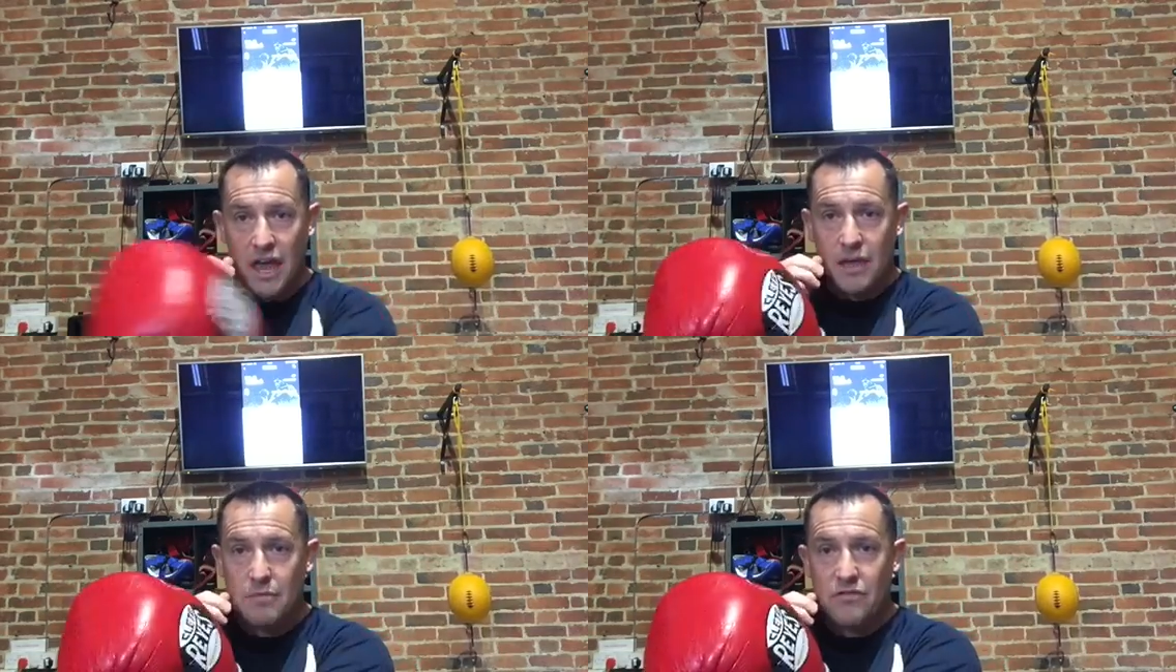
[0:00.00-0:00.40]

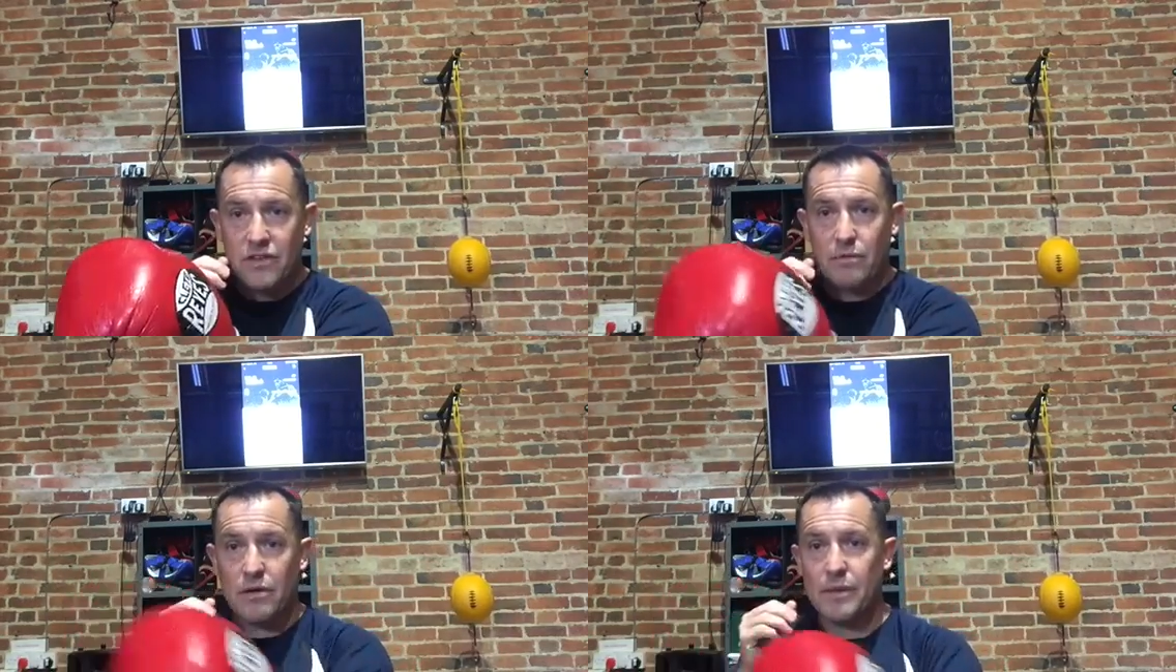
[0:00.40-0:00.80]
aim off
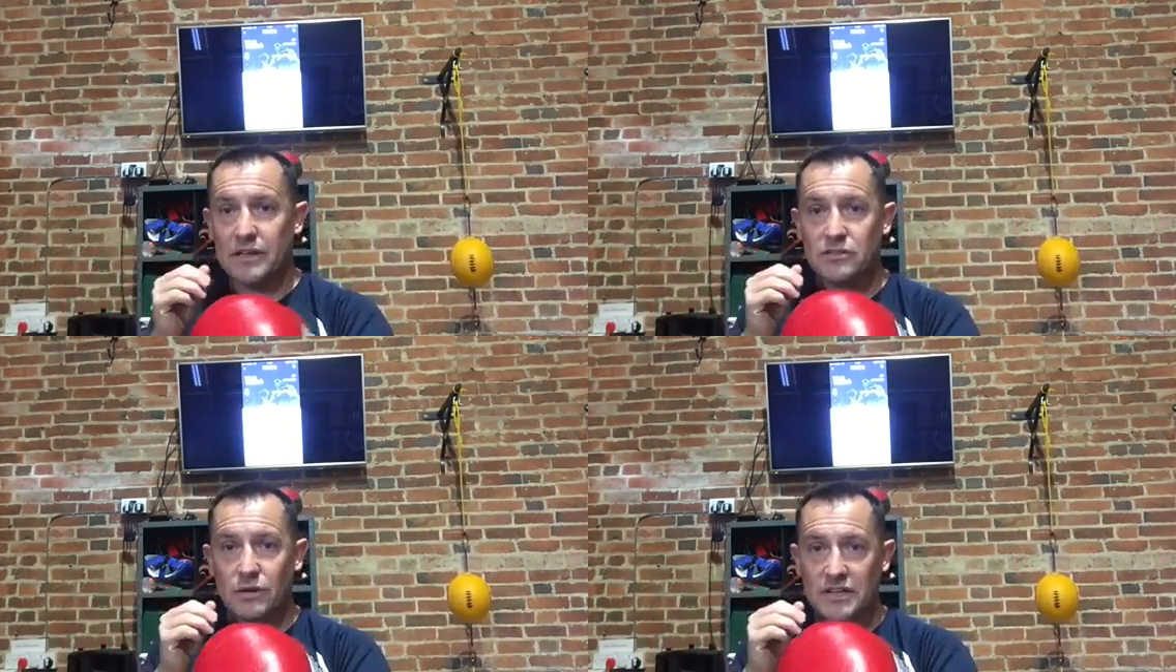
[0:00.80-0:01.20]
that way by
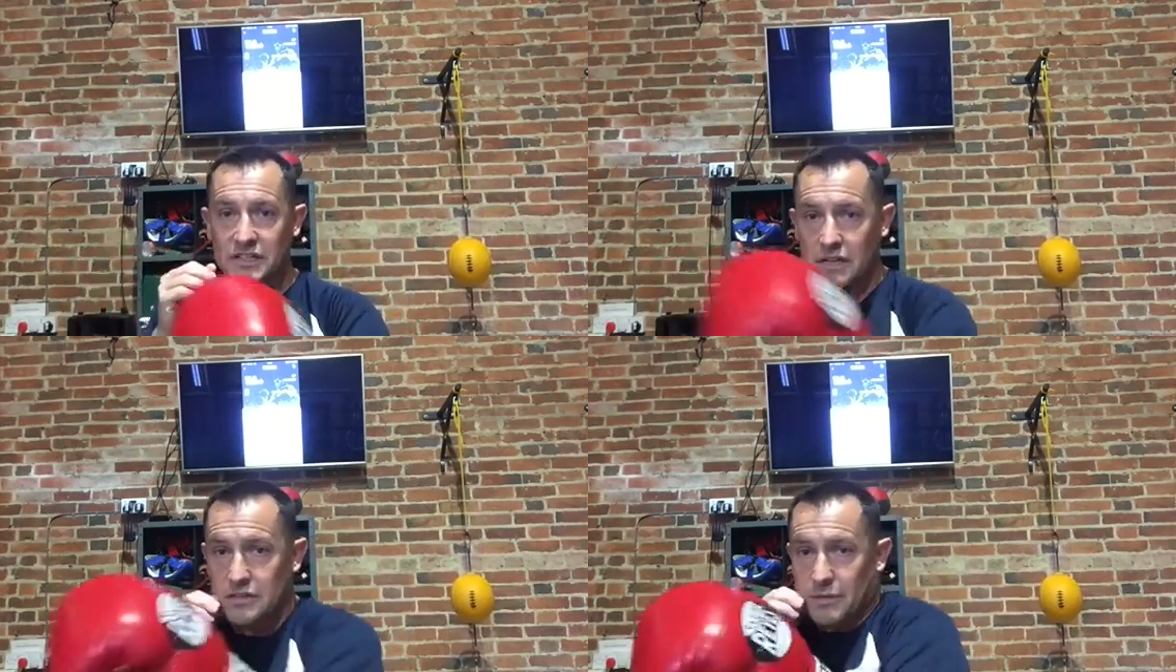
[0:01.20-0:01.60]
20
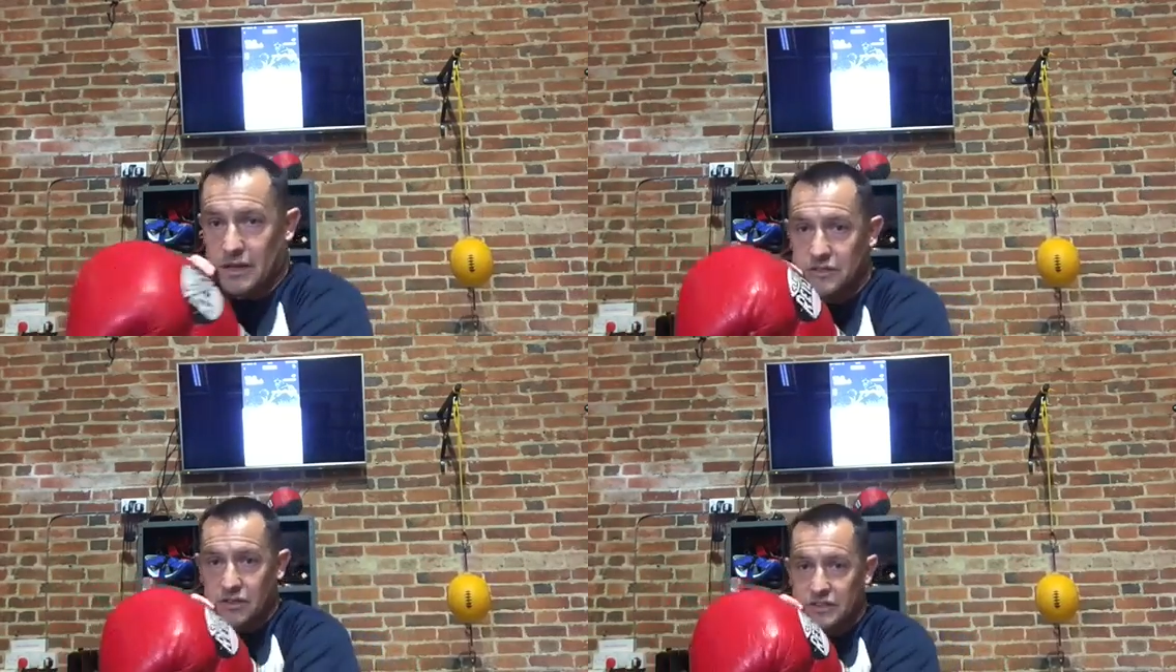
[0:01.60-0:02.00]

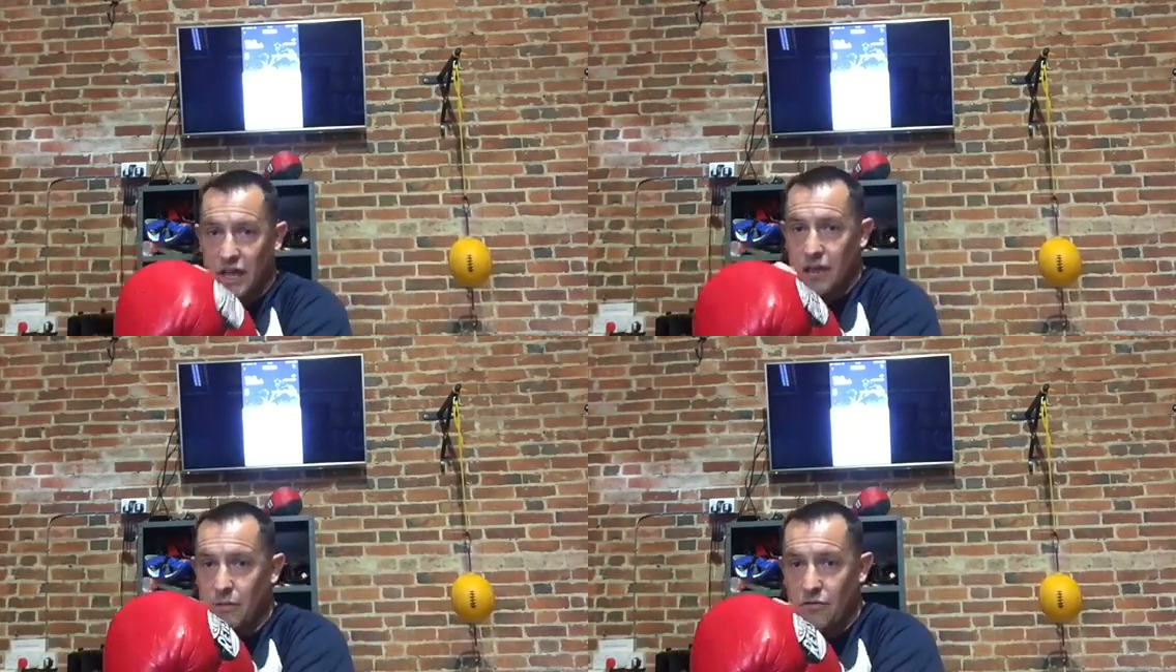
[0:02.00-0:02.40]
centimeters. Just
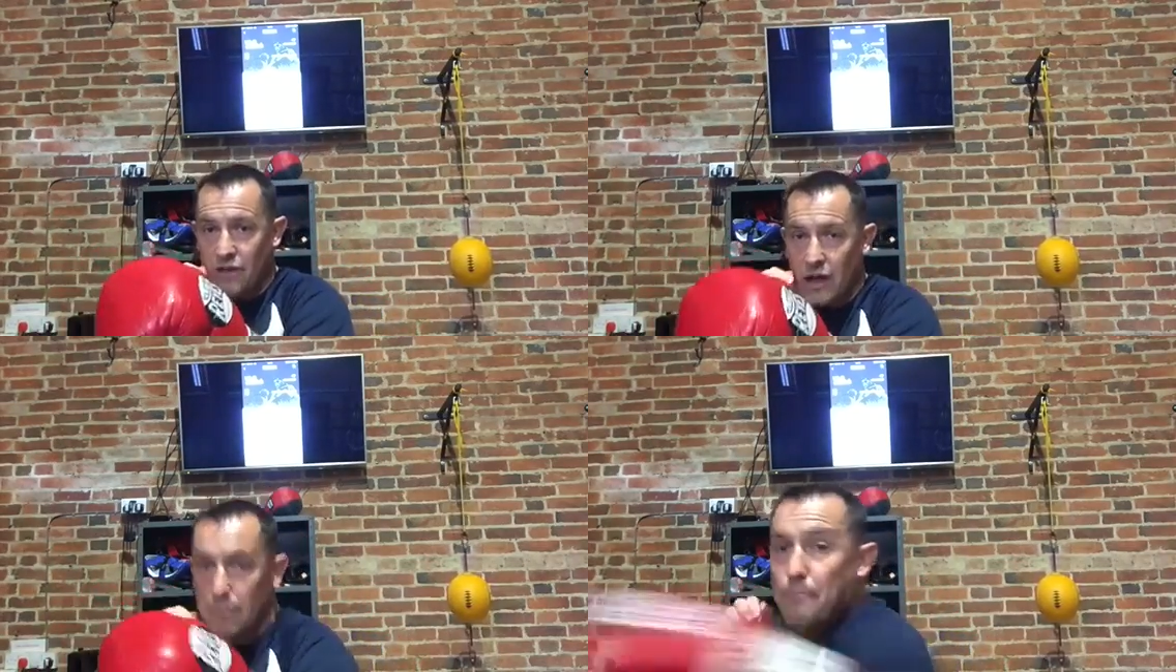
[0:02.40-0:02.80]
aim off
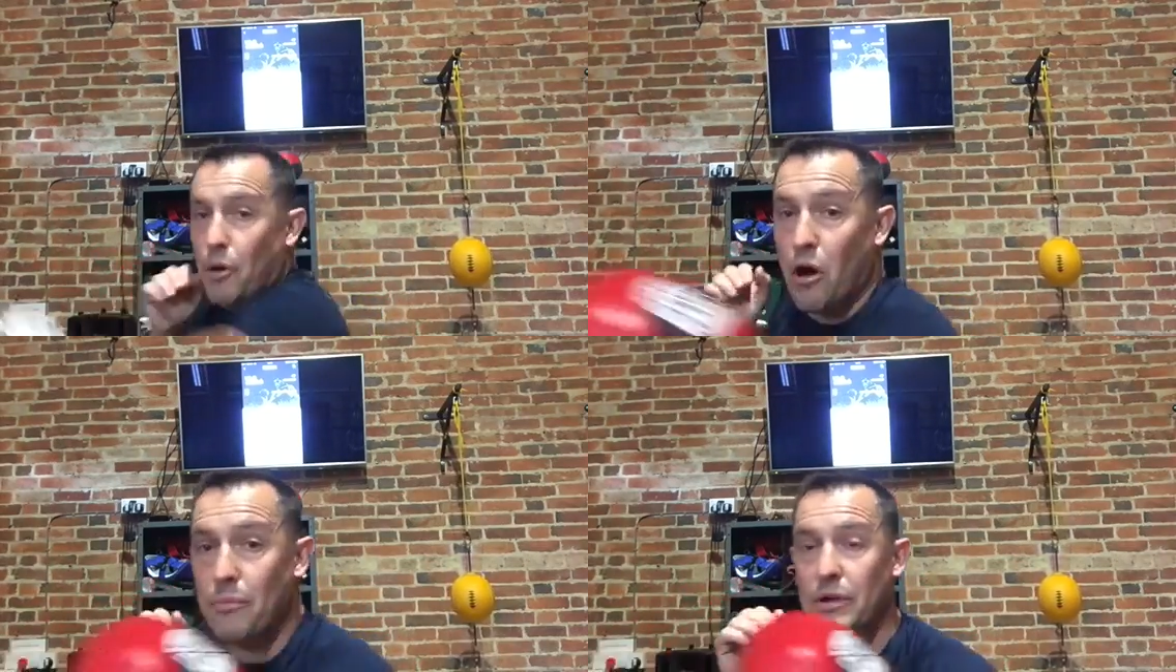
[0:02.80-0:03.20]
and
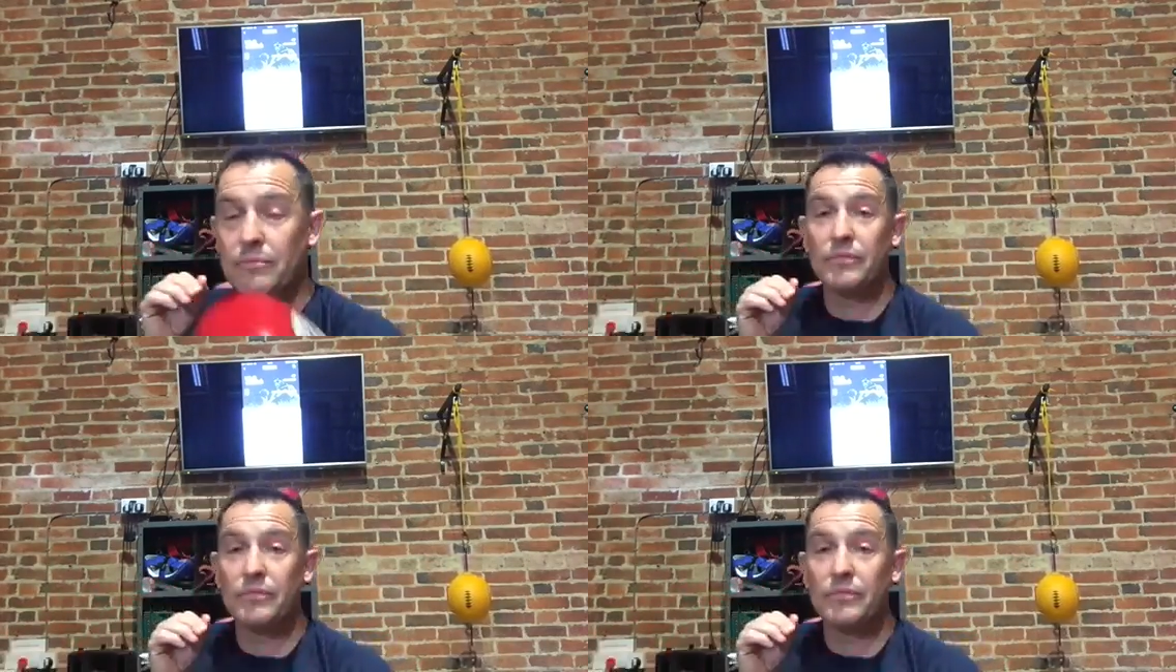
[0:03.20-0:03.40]
pop.